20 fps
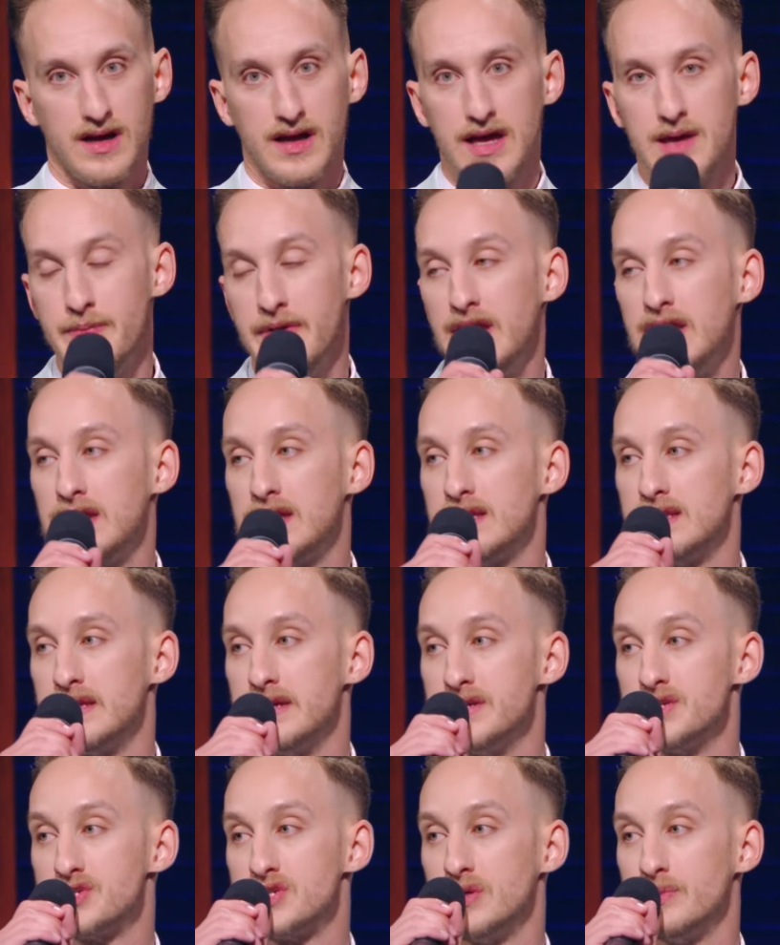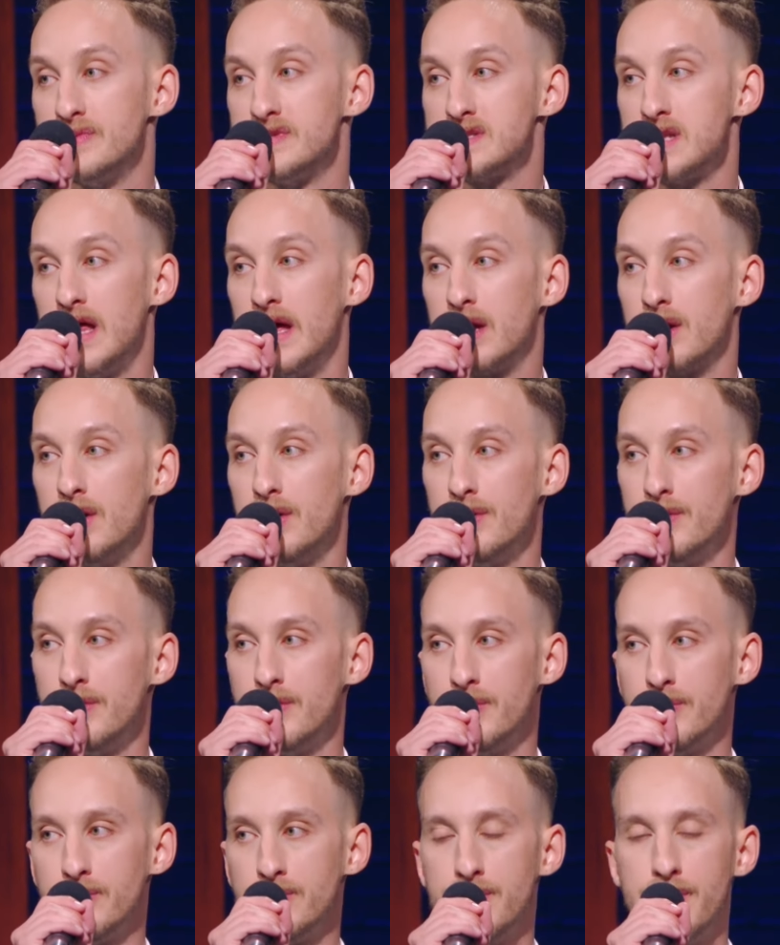Immediately, she was like,
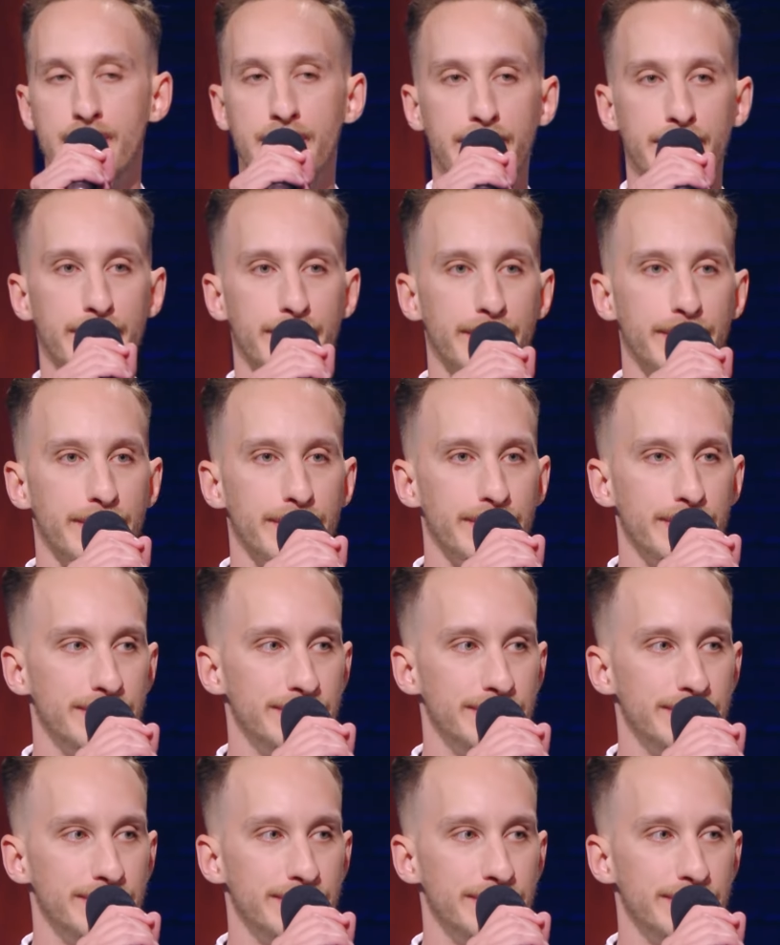oh no.